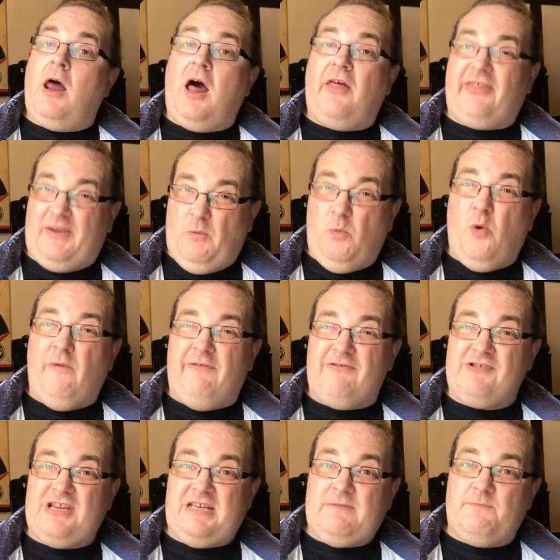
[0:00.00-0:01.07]
I think
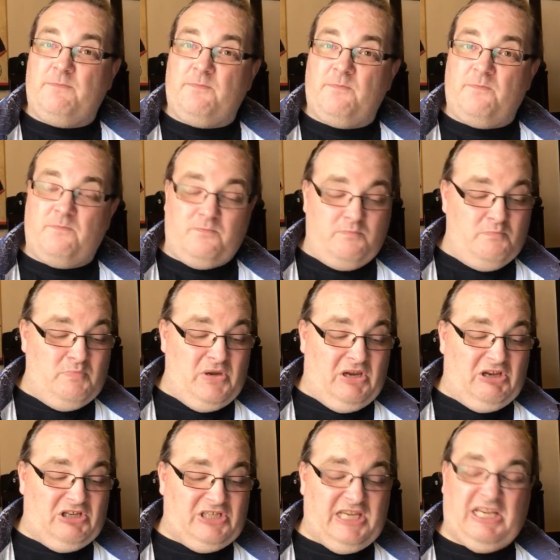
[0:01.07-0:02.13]
Wolverine,
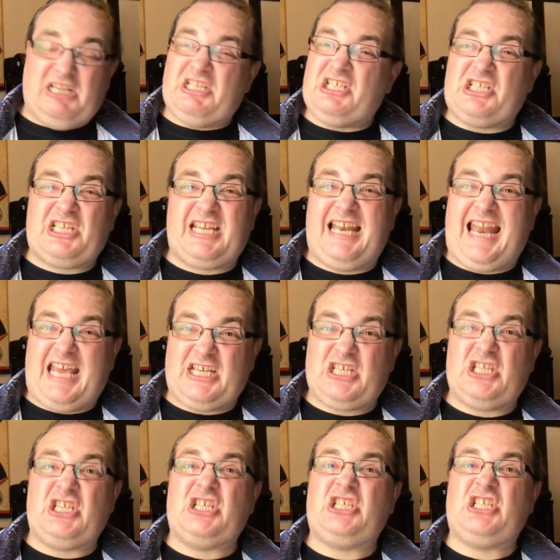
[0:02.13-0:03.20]
because he can
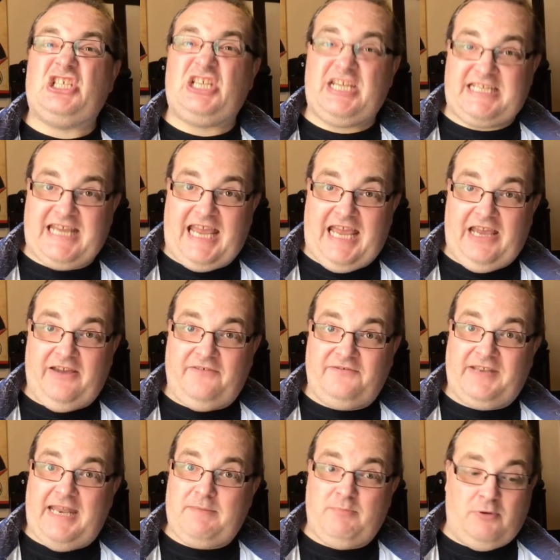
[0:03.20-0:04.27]
slash the shit out of
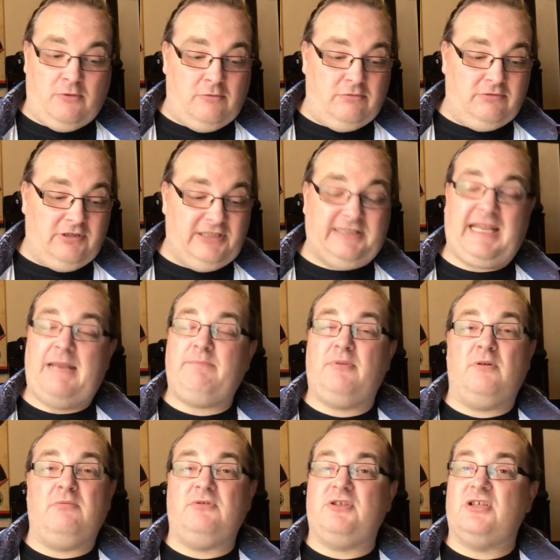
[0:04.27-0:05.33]
Deadpool, and
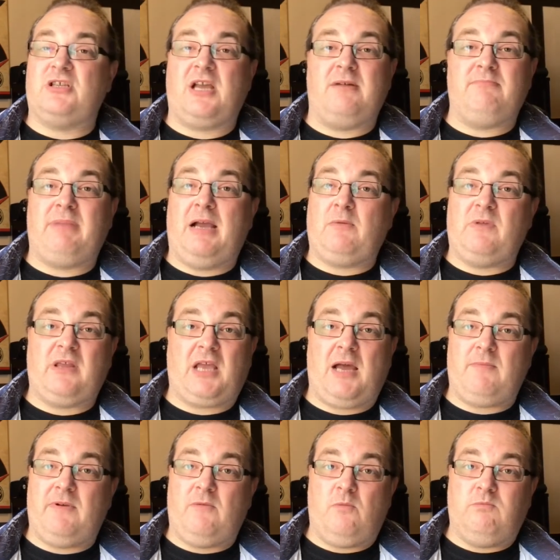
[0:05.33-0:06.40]
Deadpool would just come back with a
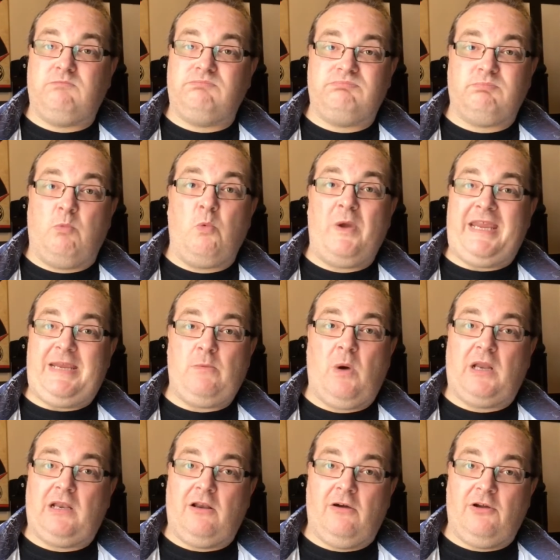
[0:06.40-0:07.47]
couple of witty
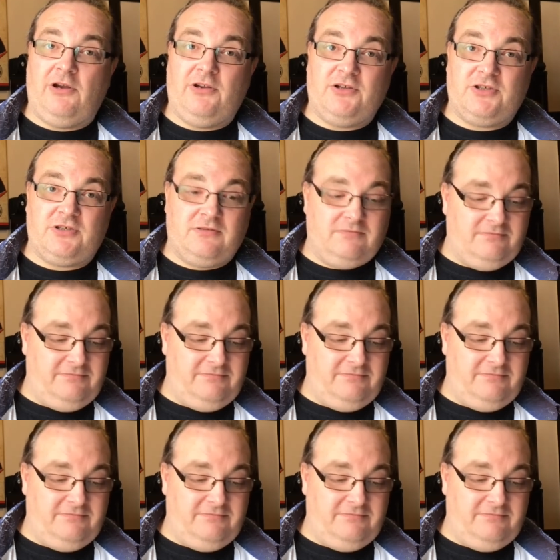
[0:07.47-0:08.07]
one-liners.